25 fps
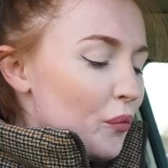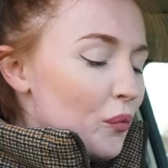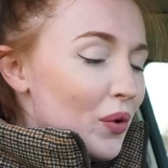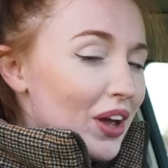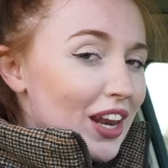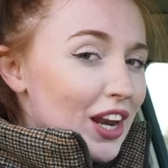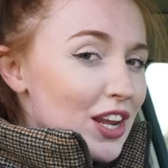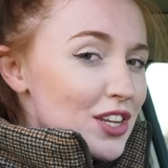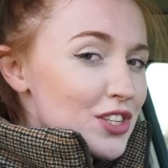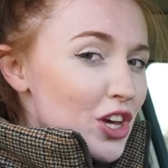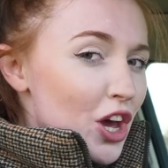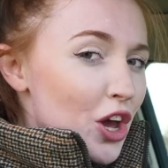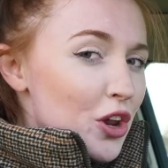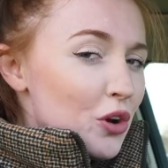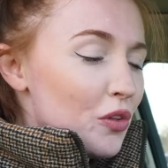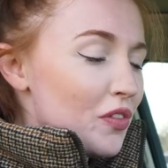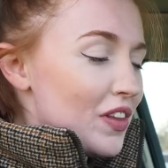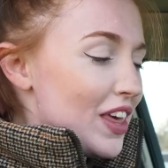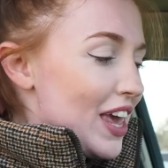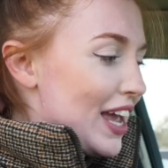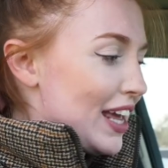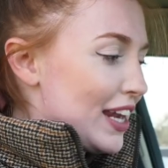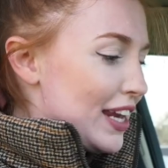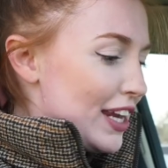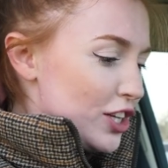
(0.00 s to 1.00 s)
we're going to turn on
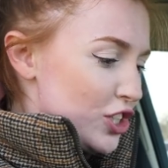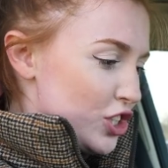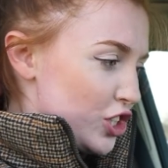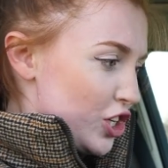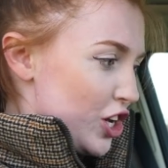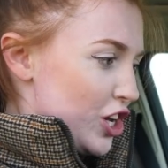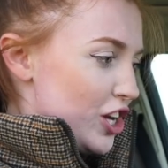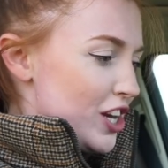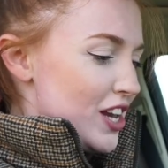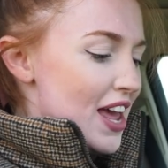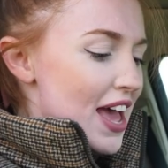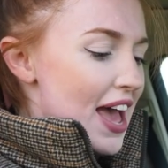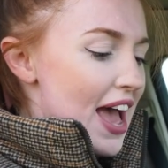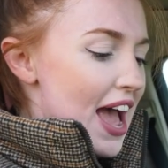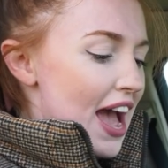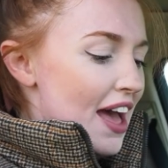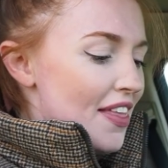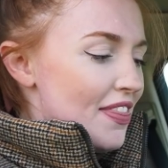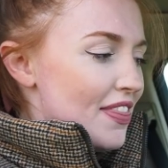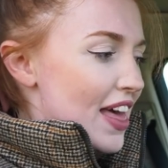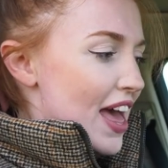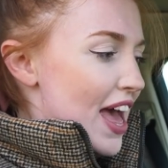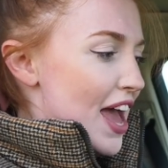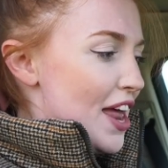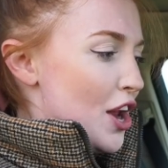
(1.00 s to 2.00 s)
the ignition
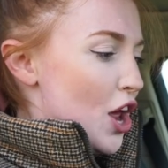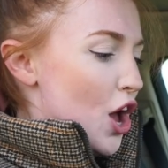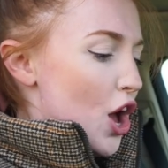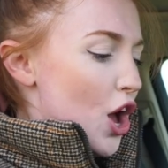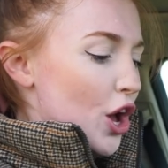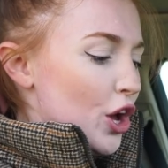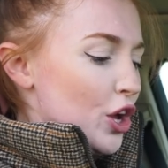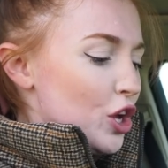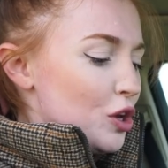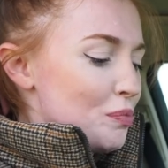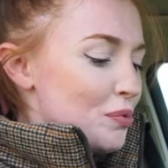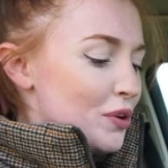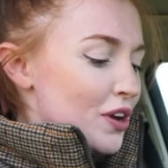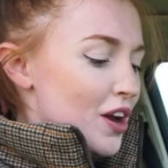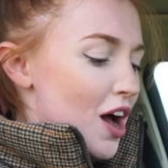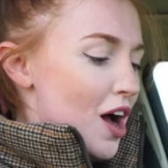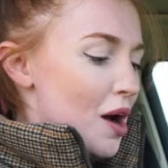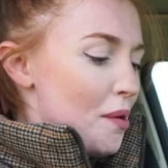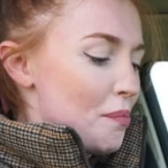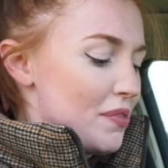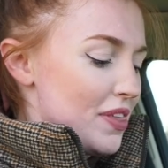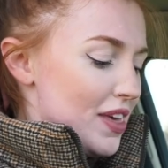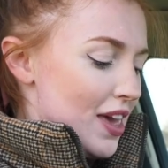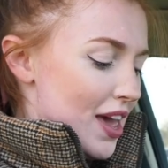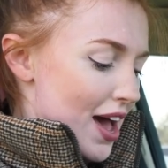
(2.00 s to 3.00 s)
and then open
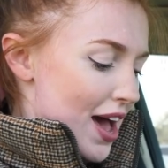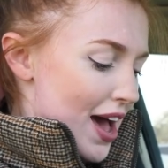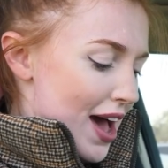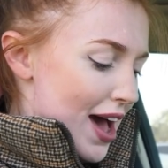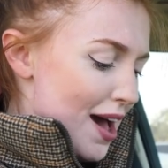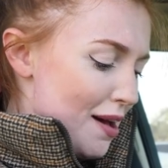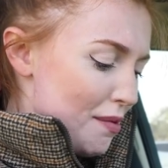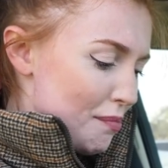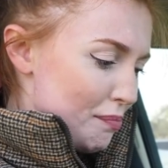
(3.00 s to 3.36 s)
up the app,